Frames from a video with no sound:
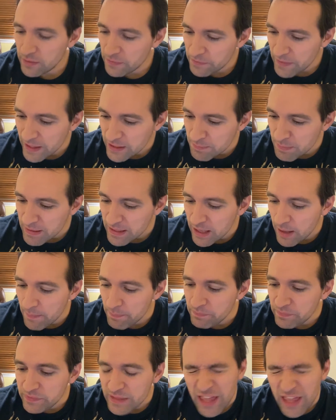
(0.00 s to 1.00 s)
that's
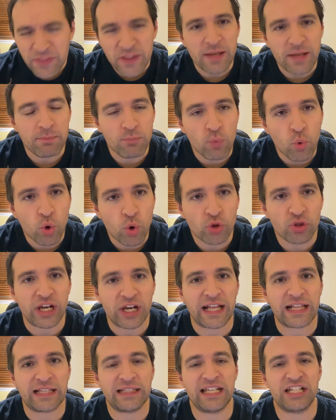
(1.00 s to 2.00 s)
become nothing more
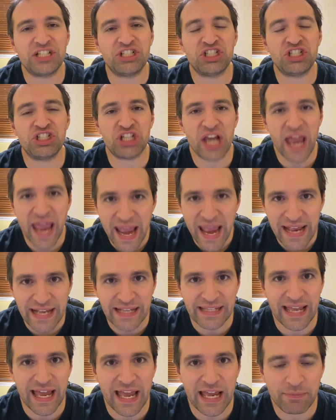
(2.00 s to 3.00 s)
than a cliche
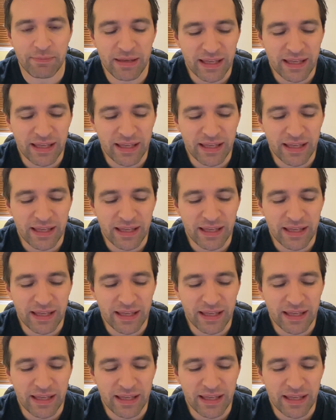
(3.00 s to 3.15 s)
game,